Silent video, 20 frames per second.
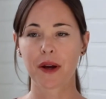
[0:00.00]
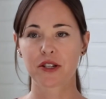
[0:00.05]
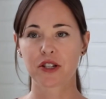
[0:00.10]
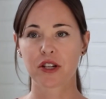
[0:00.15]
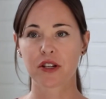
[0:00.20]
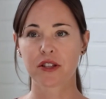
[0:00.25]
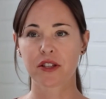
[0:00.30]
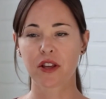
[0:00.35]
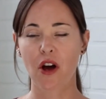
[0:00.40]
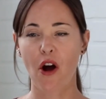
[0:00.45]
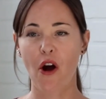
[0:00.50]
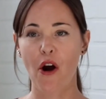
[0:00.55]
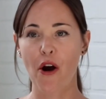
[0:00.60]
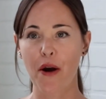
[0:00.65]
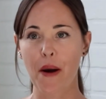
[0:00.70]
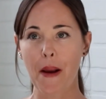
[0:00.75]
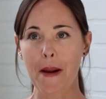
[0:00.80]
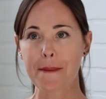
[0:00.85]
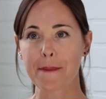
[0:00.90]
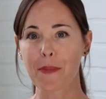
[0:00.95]
questions
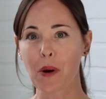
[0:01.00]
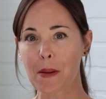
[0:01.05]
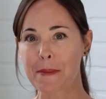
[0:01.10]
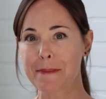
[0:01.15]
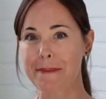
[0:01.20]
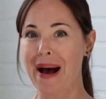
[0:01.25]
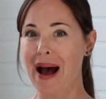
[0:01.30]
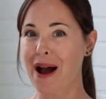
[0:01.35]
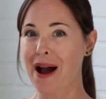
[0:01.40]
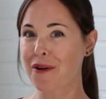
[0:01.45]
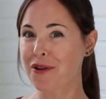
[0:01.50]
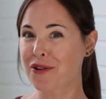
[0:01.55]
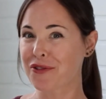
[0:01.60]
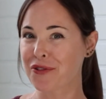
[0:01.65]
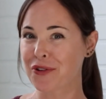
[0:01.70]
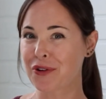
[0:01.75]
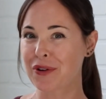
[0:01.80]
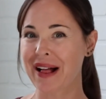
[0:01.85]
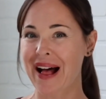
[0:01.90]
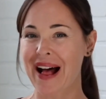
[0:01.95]
are a more
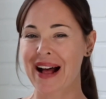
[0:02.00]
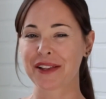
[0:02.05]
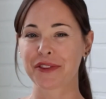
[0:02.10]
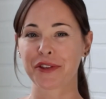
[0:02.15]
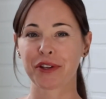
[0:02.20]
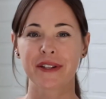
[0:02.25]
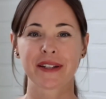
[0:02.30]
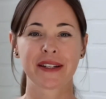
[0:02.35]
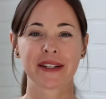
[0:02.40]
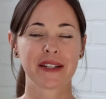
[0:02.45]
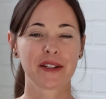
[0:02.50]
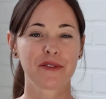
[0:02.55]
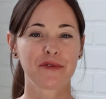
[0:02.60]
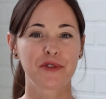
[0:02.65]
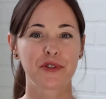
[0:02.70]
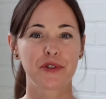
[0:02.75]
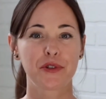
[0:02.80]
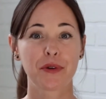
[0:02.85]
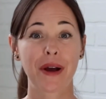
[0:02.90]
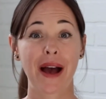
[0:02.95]
powerful
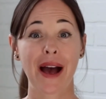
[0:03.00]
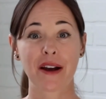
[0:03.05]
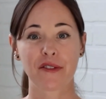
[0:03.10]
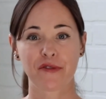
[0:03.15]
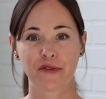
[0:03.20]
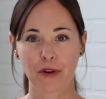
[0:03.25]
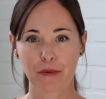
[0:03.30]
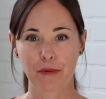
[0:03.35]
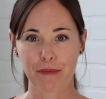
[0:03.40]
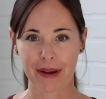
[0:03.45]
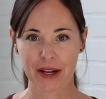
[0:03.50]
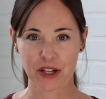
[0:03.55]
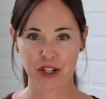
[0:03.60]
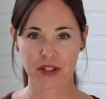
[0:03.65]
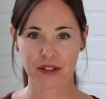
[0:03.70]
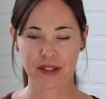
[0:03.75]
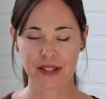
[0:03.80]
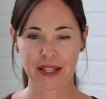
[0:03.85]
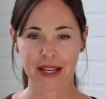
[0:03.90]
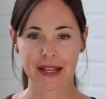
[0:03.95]
alternative to
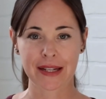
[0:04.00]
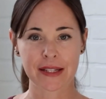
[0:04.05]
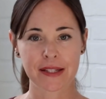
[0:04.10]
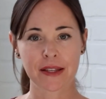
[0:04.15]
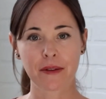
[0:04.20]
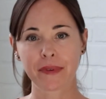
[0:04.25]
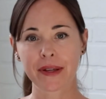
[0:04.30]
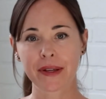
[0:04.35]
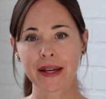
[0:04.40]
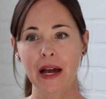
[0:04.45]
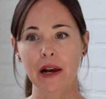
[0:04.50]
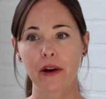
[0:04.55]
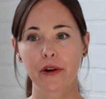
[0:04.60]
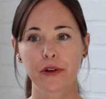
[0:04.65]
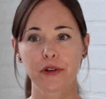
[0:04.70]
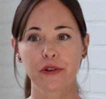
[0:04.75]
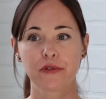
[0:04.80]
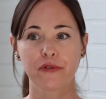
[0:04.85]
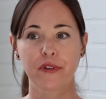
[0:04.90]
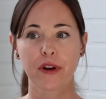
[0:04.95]
affirmations, and it's something I
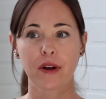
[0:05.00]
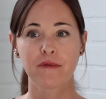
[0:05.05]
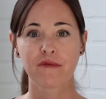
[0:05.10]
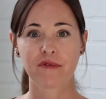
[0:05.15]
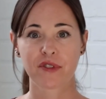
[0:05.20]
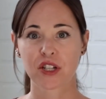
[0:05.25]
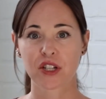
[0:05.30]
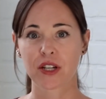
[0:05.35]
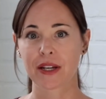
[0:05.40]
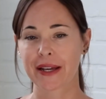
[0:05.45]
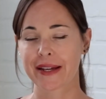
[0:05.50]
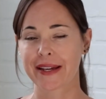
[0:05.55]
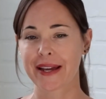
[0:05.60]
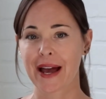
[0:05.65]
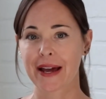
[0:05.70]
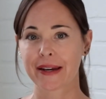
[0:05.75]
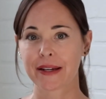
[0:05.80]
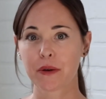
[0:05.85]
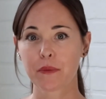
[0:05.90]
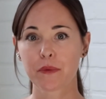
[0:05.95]
learned from Vishen
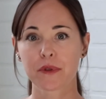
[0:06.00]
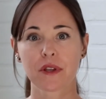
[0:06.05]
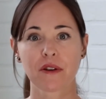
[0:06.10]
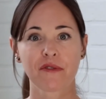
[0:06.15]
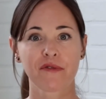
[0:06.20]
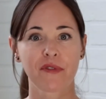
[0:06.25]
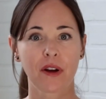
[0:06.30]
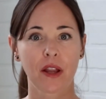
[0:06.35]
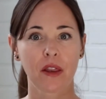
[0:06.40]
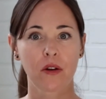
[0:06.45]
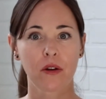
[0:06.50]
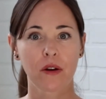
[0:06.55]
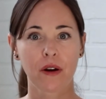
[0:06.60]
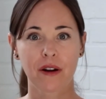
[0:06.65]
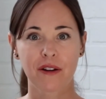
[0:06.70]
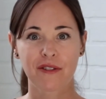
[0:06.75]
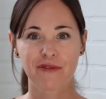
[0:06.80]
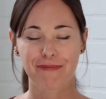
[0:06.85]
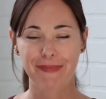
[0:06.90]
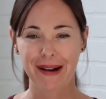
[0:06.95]
Lakhiani, who's the founder
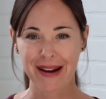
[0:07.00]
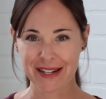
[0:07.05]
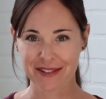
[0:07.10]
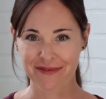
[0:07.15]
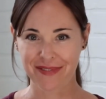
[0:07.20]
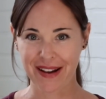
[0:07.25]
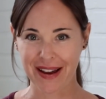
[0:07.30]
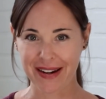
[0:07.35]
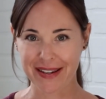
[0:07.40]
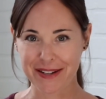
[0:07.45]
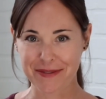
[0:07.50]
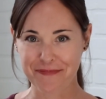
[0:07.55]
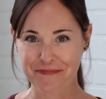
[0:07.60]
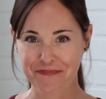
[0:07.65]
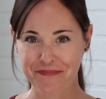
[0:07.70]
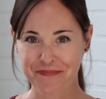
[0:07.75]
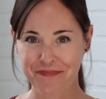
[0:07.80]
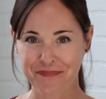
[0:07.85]
of Mind Valley.